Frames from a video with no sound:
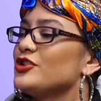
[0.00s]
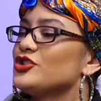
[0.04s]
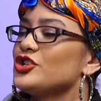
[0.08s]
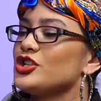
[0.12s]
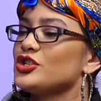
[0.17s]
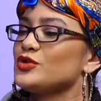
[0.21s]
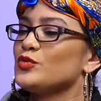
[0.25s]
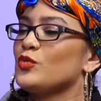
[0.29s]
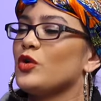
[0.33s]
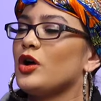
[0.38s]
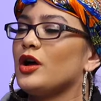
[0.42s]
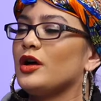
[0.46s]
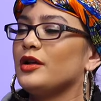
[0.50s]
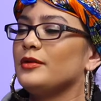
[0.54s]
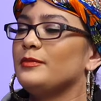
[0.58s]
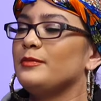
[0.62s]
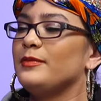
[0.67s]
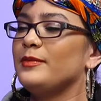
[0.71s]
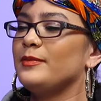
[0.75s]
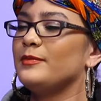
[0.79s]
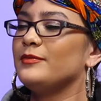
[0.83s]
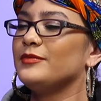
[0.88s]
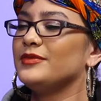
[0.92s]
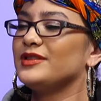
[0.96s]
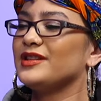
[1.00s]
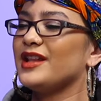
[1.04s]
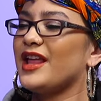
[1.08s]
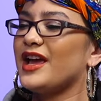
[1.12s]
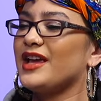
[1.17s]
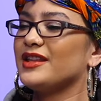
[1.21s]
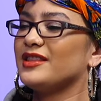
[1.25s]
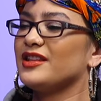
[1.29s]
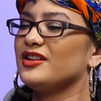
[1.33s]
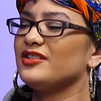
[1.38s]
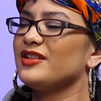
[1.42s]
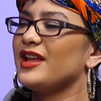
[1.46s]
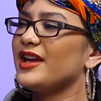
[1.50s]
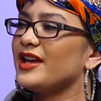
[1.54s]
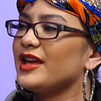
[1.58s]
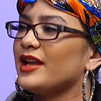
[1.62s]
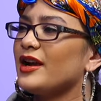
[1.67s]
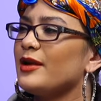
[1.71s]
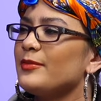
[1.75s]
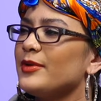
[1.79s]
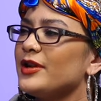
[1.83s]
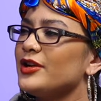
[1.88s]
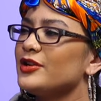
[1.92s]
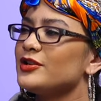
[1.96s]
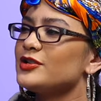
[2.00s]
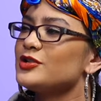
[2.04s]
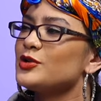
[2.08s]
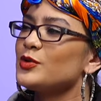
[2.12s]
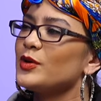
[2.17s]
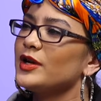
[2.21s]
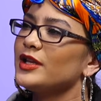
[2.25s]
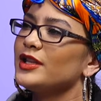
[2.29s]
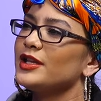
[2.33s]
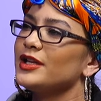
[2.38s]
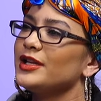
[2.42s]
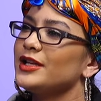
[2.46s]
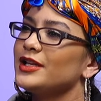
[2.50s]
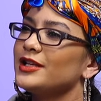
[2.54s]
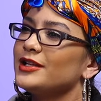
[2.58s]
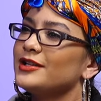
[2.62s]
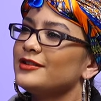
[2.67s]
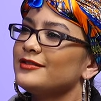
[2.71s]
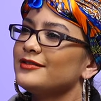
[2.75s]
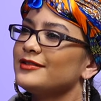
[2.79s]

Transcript: just want, like, they're like, can I be your toilet?